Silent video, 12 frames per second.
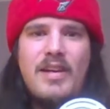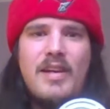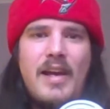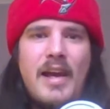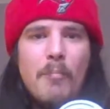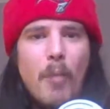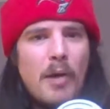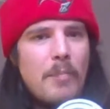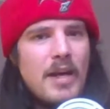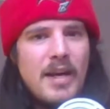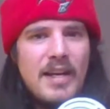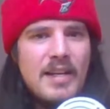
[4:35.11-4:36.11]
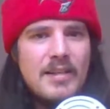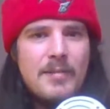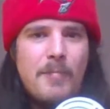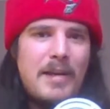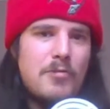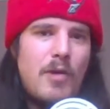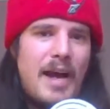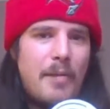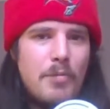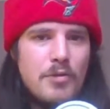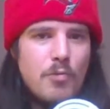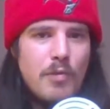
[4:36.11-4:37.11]
It might be a need. It depends what
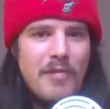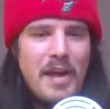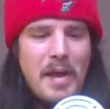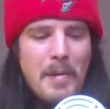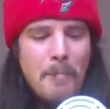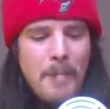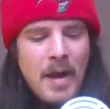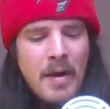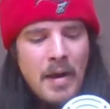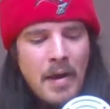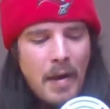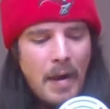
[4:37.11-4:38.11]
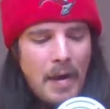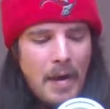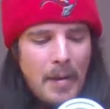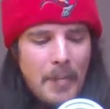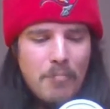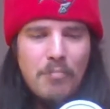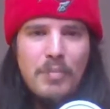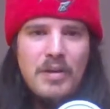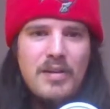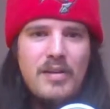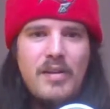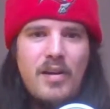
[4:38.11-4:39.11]
happens with him.
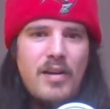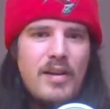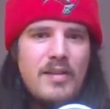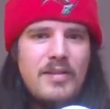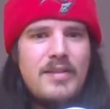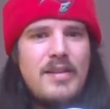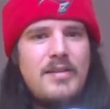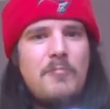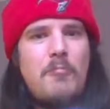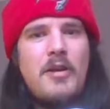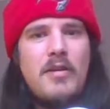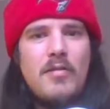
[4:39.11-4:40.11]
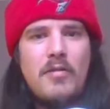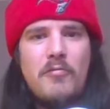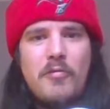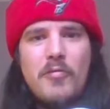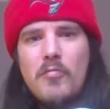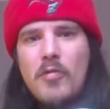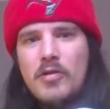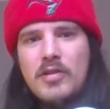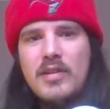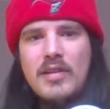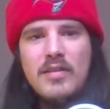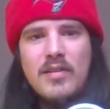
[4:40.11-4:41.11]
But it's a pretty good overall
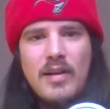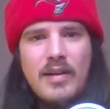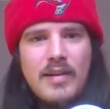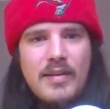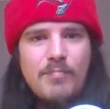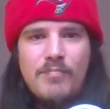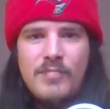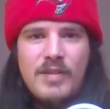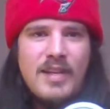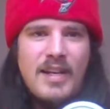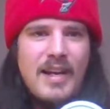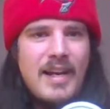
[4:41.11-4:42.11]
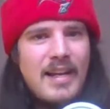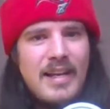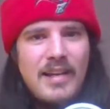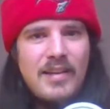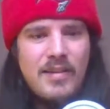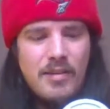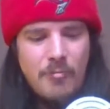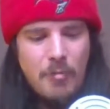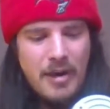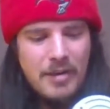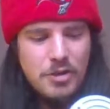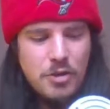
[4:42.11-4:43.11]
roster, and clearly the
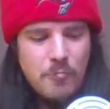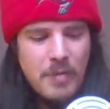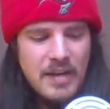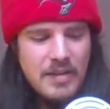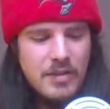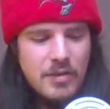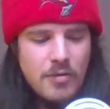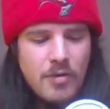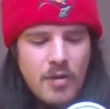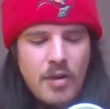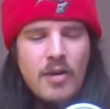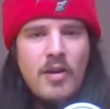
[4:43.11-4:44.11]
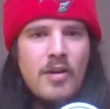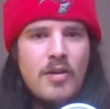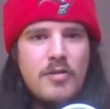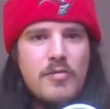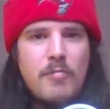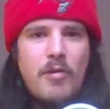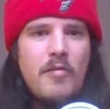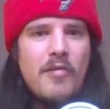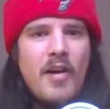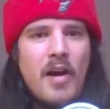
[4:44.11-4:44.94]
plan should be to improve.